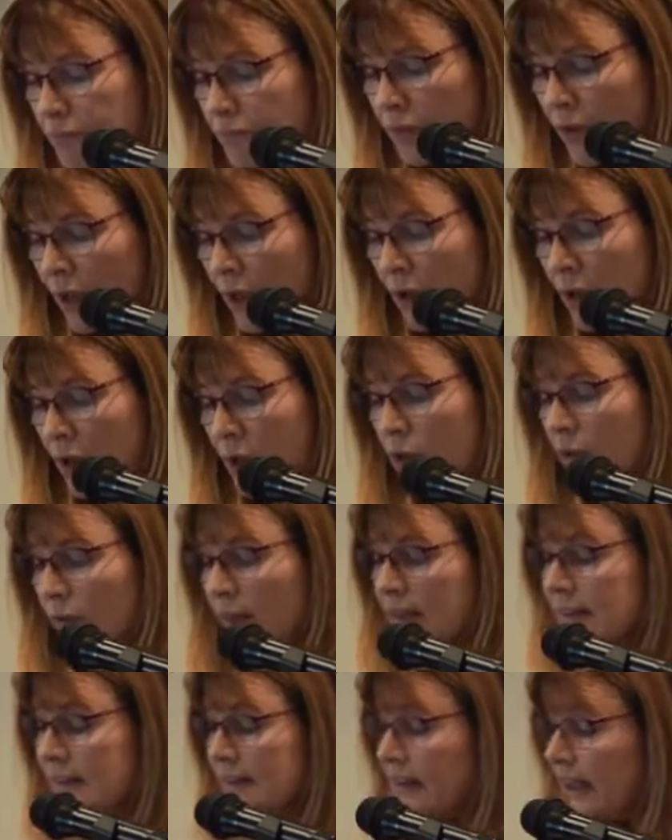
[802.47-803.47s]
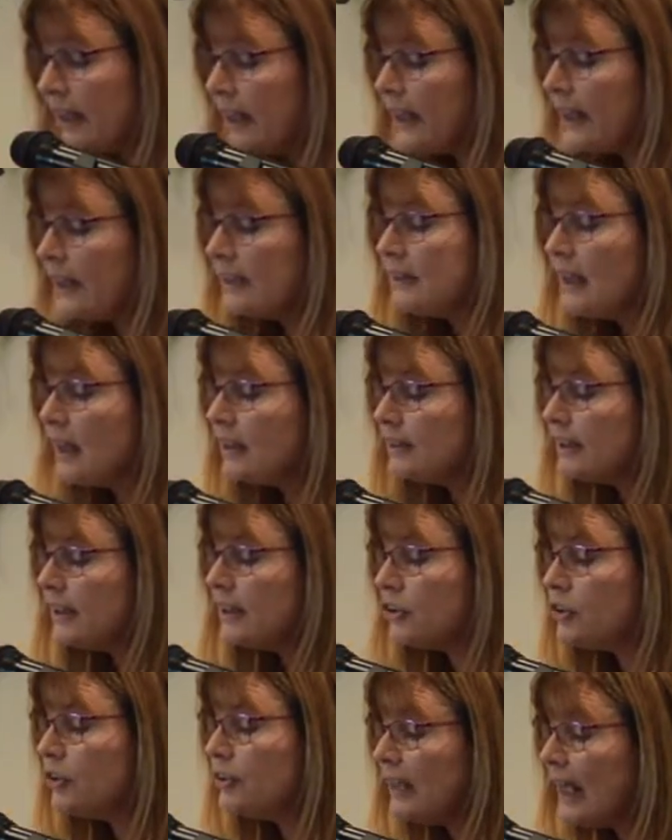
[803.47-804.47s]
Yeah. You know, in a study conducted
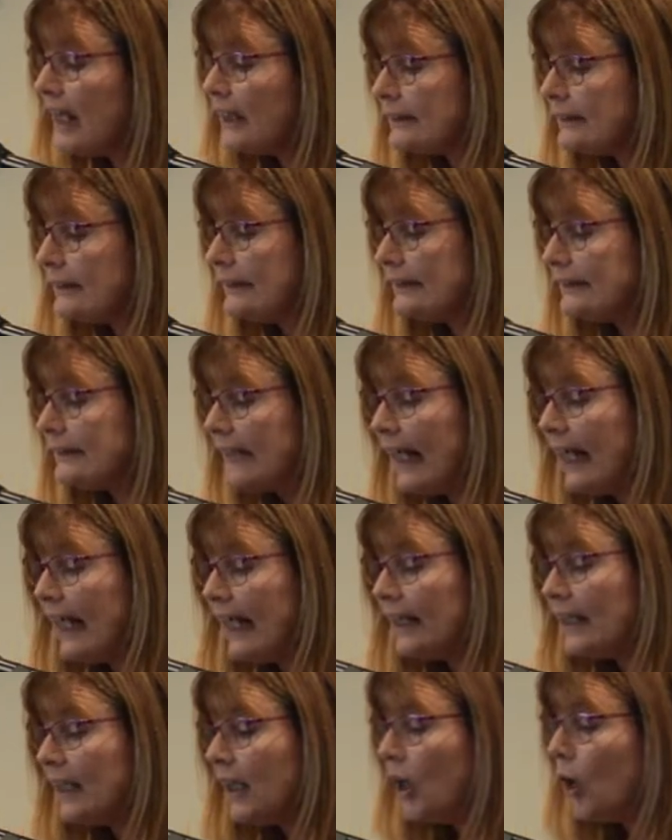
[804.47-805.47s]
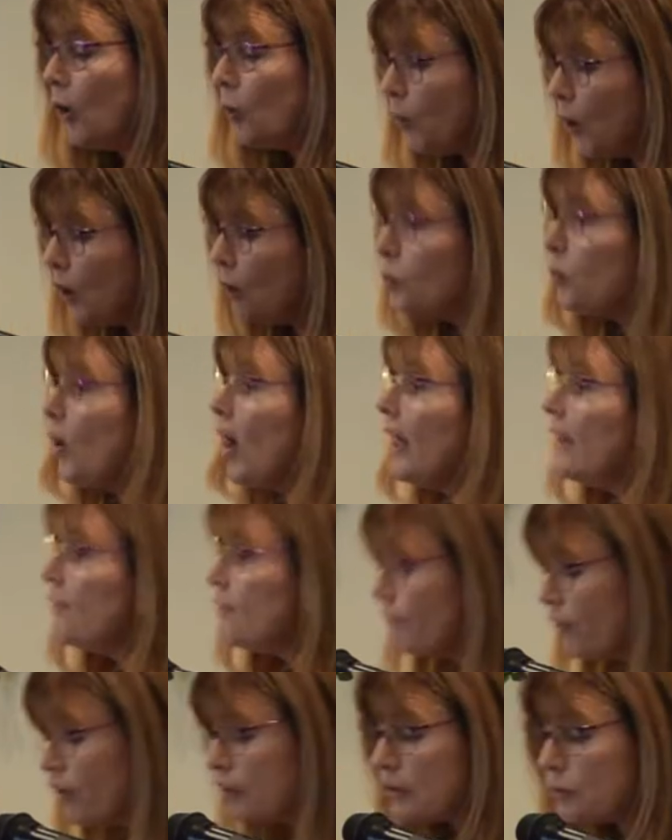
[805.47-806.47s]
in 2010, worldwide in
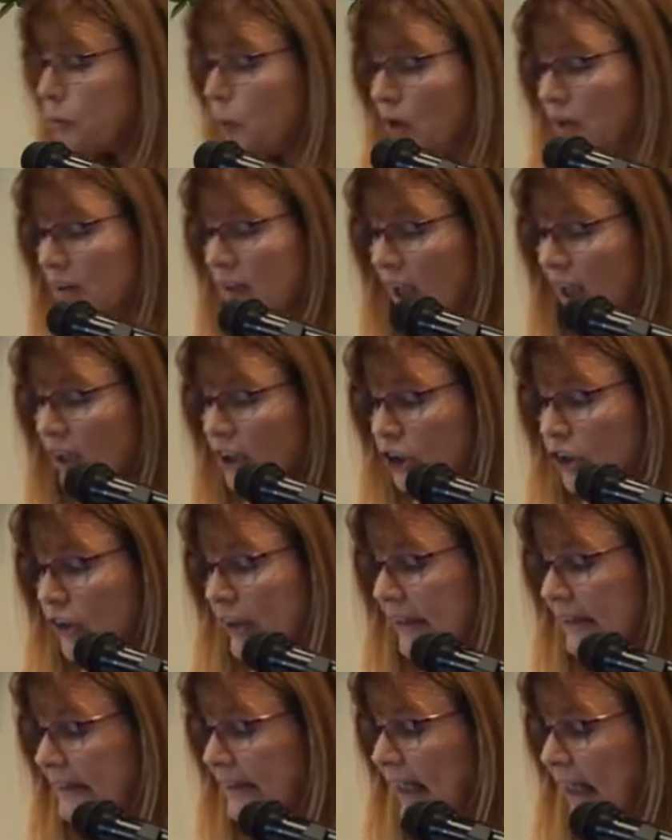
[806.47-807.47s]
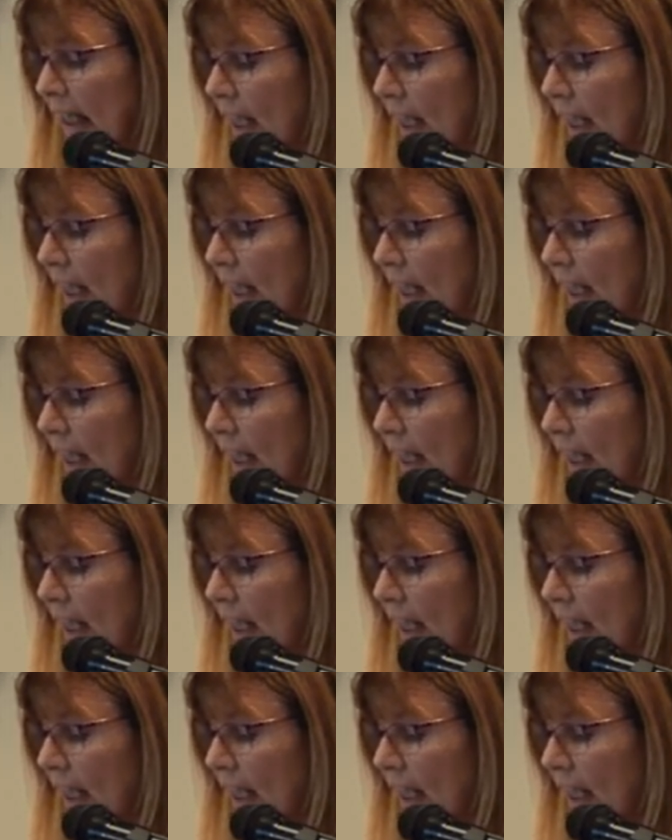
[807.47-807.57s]
first world countries,